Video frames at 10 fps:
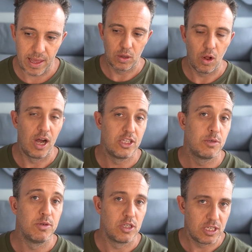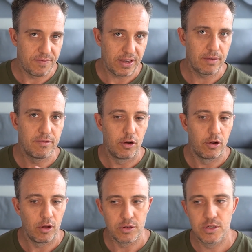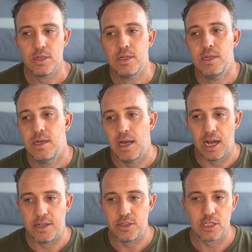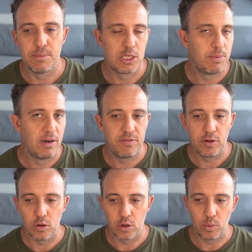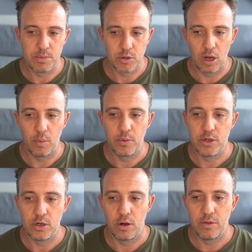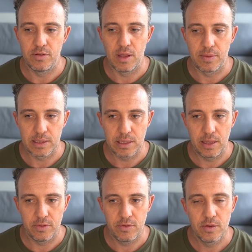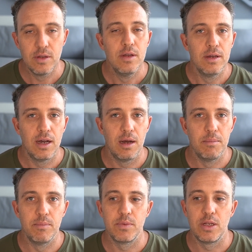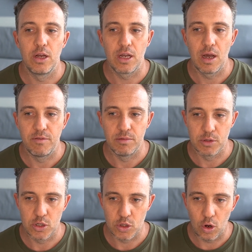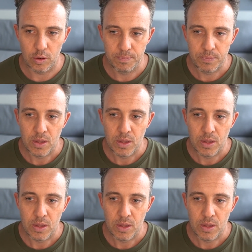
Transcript: client specific photos. It's just a much better feel on a website when there's nothing there that's come from the stock.